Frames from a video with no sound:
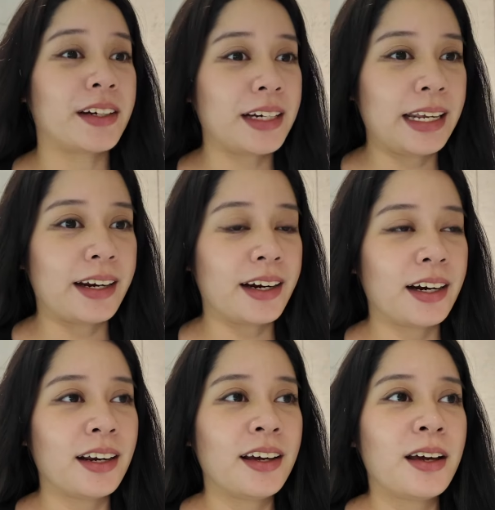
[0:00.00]

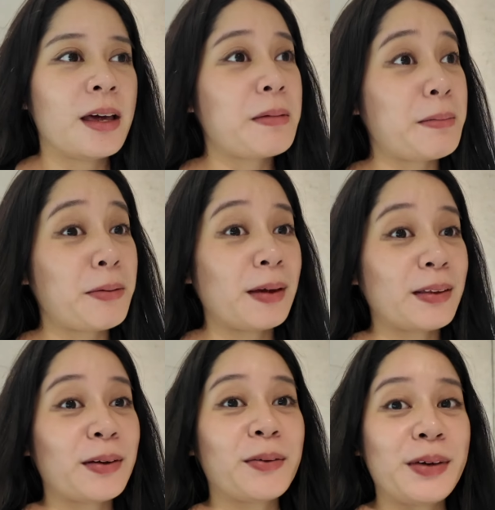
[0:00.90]
earlier. Maybe went
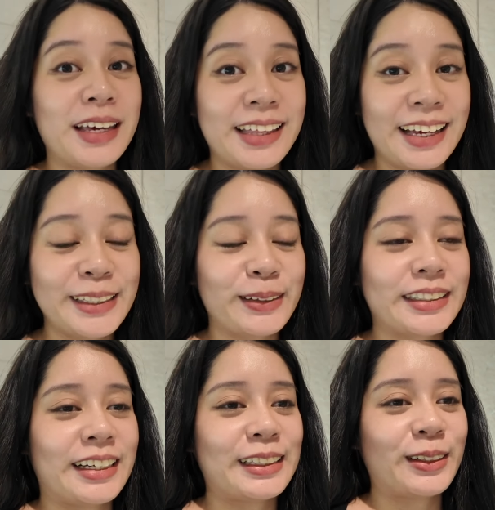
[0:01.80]
on a weekday so
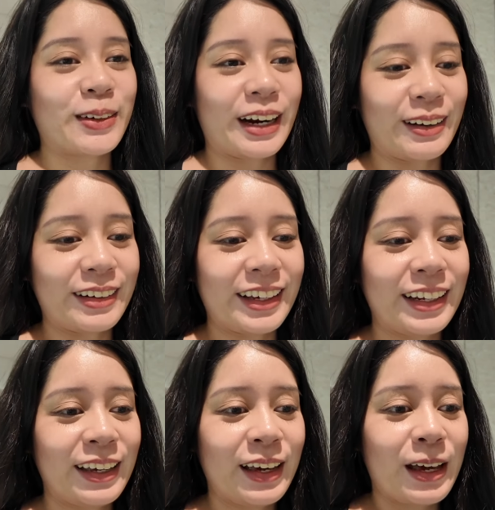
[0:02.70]
it's not so
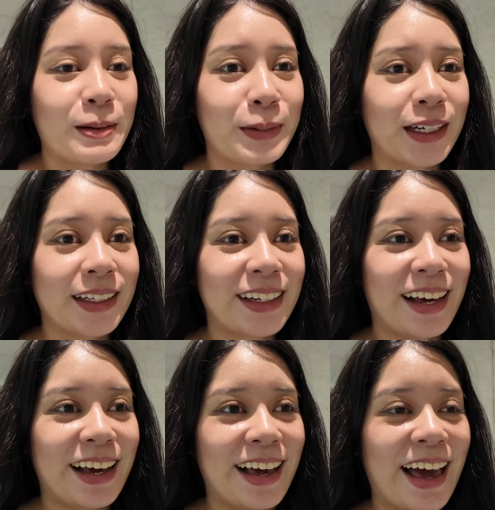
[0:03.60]
crowded, but
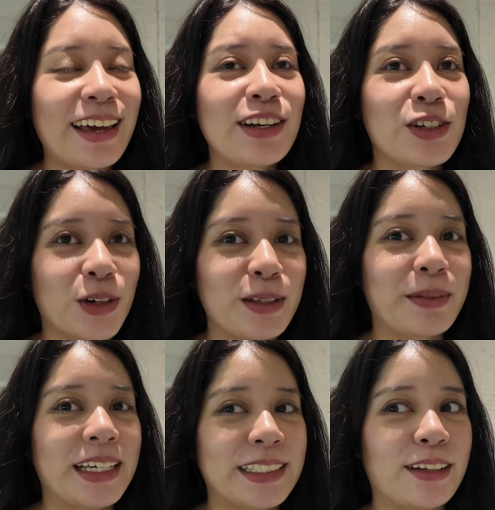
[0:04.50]
I enjoyed
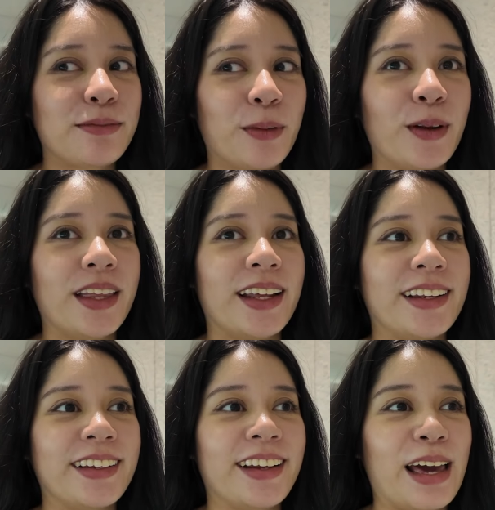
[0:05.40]
myself more than
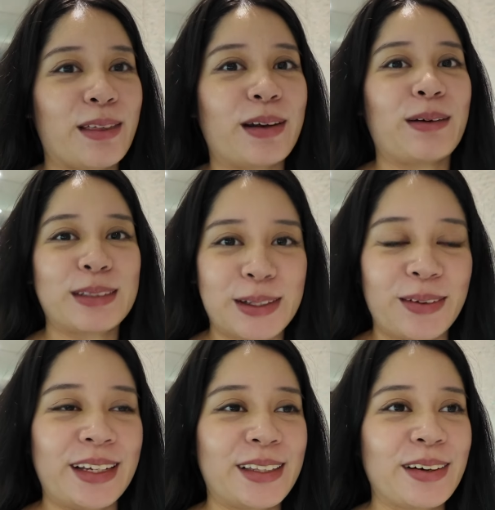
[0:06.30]
I thought I was
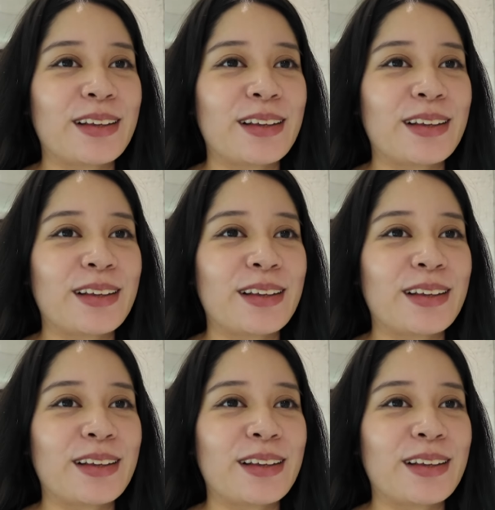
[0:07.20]
going to.